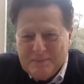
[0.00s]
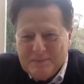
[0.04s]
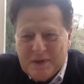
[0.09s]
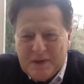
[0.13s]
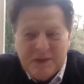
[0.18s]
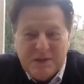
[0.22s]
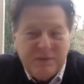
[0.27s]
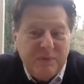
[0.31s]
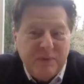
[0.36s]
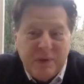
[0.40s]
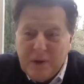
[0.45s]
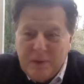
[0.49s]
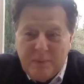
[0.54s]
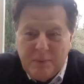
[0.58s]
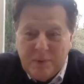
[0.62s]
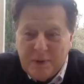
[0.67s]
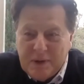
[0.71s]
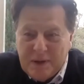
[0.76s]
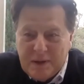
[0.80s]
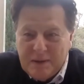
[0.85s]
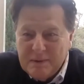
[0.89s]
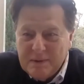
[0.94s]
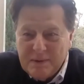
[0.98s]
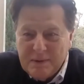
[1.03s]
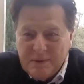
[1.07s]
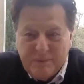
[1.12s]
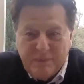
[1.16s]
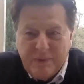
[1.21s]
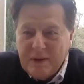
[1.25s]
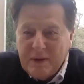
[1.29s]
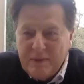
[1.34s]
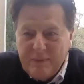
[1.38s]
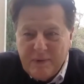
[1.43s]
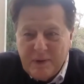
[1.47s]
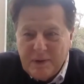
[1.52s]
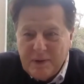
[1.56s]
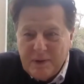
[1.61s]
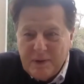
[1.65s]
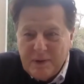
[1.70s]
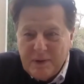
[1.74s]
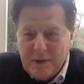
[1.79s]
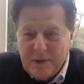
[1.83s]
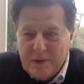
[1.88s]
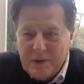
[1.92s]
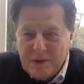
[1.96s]
it's very pretty, very,
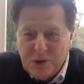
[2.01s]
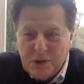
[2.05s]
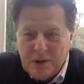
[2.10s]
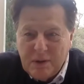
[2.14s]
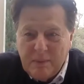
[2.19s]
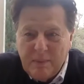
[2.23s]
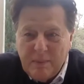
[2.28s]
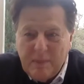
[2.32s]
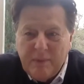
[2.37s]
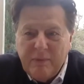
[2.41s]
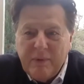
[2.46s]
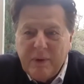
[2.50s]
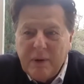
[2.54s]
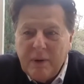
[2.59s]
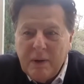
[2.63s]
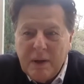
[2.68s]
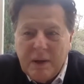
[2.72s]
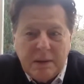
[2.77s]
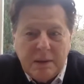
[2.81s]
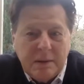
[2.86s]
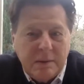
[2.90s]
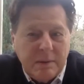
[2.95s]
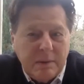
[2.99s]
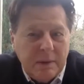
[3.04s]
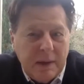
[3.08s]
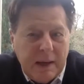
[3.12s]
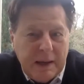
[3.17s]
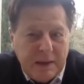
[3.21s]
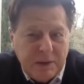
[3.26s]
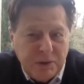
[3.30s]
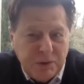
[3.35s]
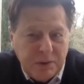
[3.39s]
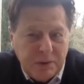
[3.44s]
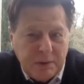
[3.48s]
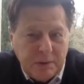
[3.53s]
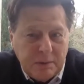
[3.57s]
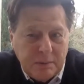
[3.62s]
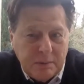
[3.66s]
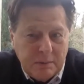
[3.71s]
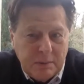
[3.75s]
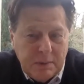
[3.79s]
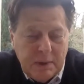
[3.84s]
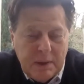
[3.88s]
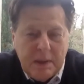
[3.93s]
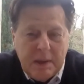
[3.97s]
very, very charming, very international.
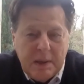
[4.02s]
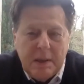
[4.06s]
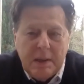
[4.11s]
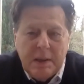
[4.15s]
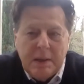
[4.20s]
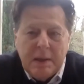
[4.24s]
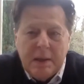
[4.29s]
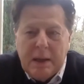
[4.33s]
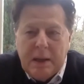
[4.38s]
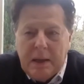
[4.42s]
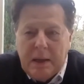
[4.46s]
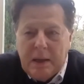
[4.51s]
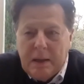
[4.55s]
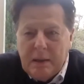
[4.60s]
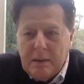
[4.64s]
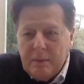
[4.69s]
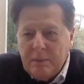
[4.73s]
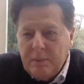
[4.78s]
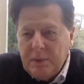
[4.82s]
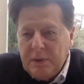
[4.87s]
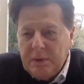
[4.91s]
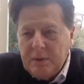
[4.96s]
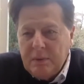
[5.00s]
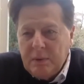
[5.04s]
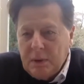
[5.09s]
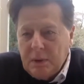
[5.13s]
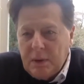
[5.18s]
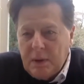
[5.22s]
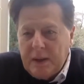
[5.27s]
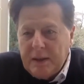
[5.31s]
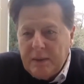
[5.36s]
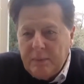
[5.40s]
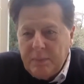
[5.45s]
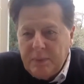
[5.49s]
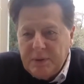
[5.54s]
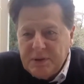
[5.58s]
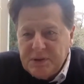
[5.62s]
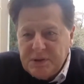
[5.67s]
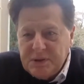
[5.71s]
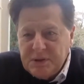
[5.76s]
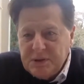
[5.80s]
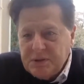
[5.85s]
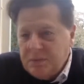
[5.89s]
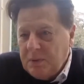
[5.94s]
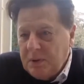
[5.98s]
We do a lot of
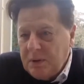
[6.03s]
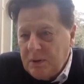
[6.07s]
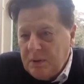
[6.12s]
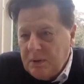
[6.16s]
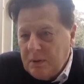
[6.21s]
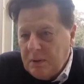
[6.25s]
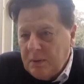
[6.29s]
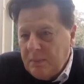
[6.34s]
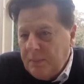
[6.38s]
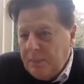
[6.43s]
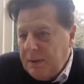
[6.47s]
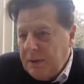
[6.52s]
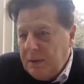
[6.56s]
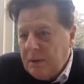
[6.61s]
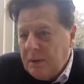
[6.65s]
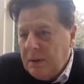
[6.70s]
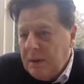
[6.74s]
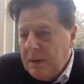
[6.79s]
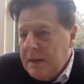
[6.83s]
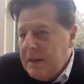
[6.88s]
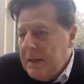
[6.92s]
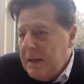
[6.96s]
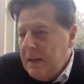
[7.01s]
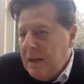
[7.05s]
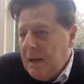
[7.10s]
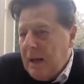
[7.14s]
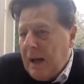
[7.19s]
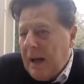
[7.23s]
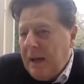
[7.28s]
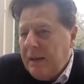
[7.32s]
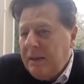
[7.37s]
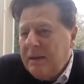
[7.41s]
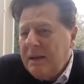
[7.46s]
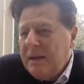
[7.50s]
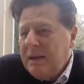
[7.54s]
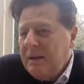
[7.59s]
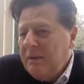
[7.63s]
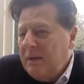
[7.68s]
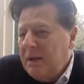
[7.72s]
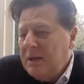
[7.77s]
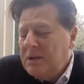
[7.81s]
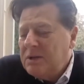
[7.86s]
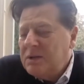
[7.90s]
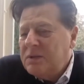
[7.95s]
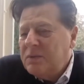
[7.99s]
business with Europe here. I think
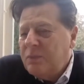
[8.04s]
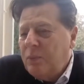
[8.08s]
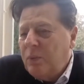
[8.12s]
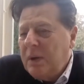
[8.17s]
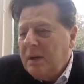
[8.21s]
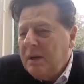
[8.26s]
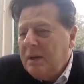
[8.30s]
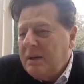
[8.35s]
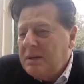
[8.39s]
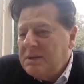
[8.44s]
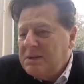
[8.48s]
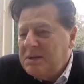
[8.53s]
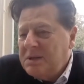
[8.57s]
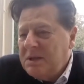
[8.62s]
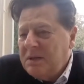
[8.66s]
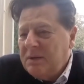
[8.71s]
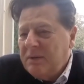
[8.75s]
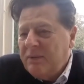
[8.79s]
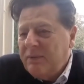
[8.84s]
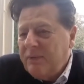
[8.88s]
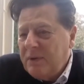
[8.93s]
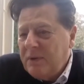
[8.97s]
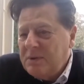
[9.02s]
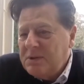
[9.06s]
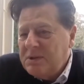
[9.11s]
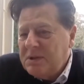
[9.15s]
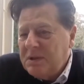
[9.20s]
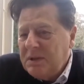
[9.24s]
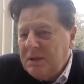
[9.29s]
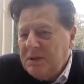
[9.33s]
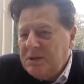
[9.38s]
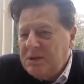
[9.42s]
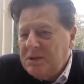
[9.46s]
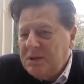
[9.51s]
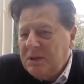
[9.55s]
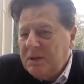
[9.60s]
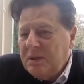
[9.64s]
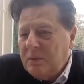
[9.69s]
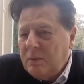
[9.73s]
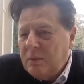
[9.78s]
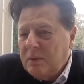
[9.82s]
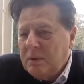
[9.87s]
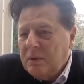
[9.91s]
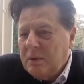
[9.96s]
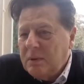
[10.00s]
it's one of the few cities in the
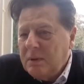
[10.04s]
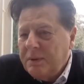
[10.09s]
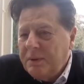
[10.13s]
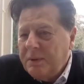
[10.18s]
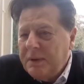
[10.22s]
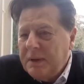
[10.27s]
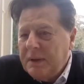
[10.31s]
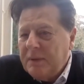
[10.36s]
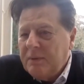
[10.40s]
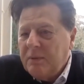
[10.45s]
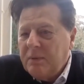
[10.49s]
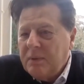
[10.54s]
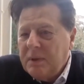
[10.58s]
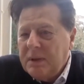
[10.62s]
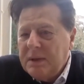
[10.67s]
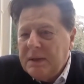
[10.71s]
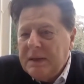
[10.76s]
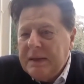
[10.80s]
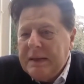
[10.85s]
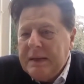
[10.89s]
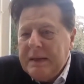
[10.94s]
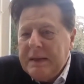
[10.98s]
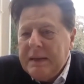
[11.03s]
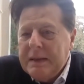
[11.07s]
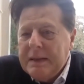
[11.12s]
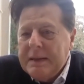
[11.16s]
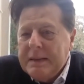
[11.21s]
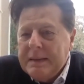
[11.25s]
world that really,